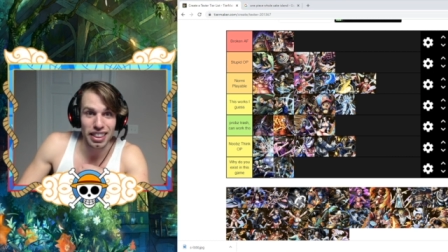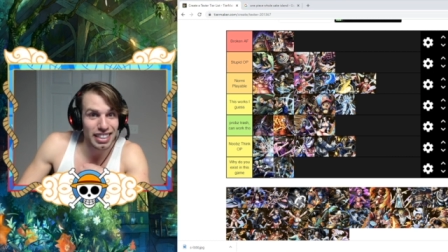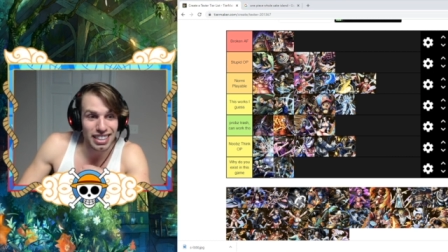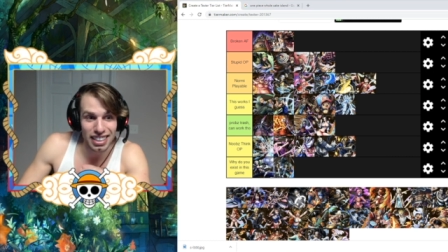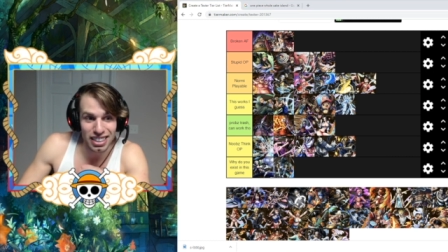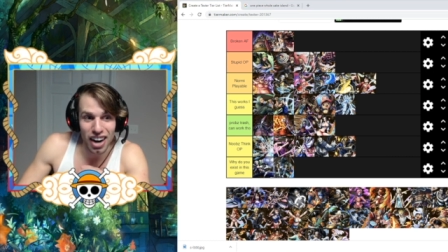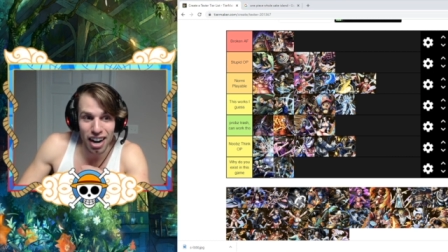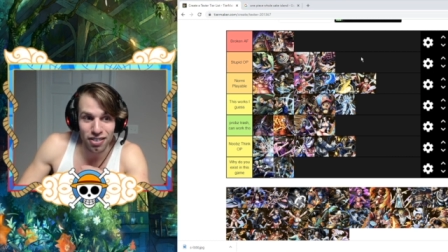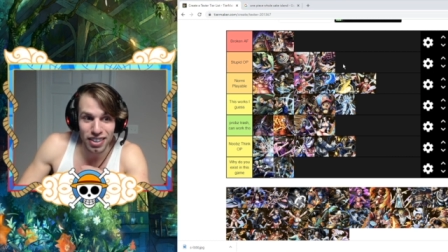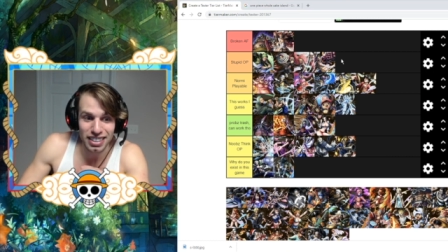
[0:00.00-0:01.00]
That's like your
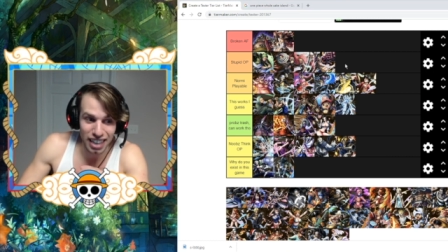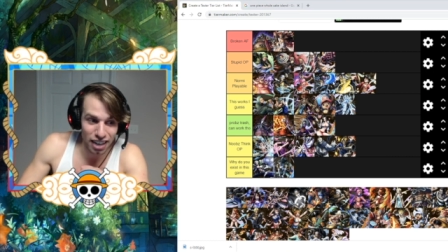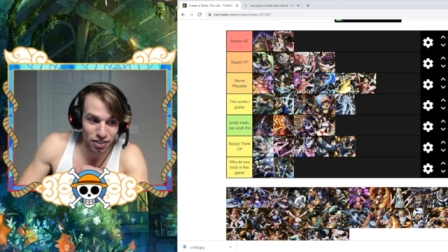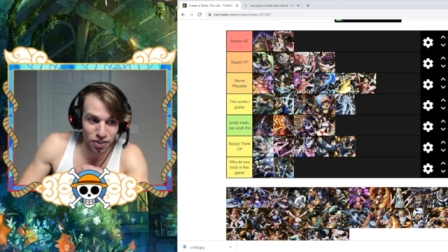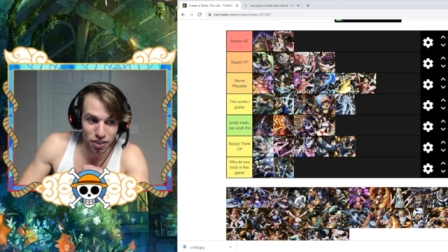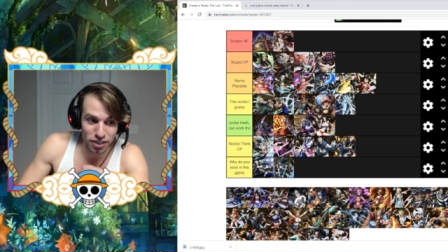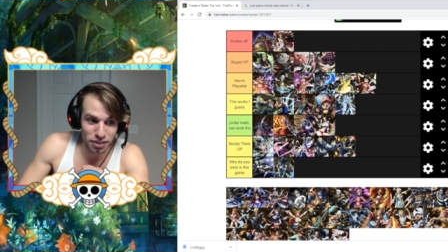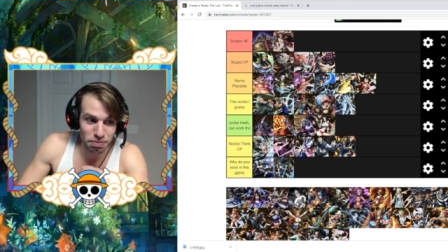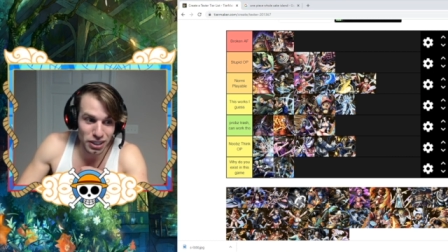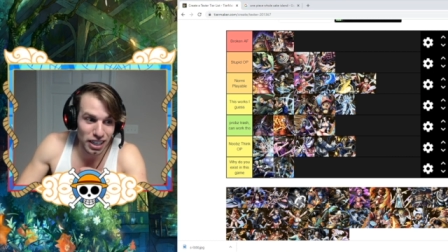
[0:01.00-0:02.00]
high risk, high reward
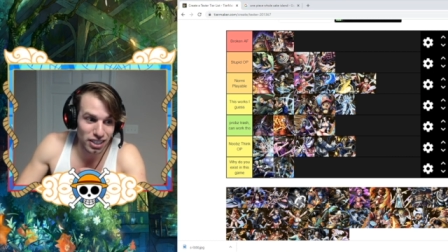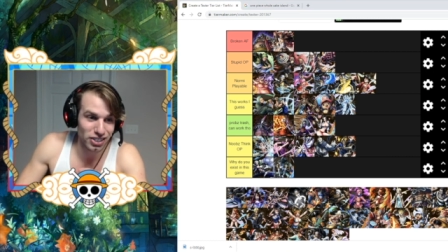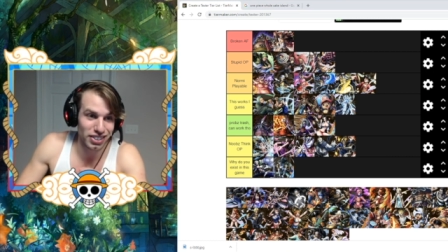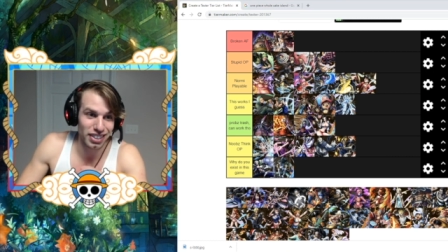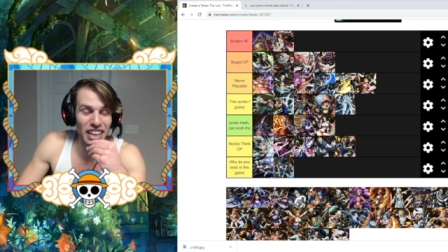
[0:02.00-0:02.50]
potential.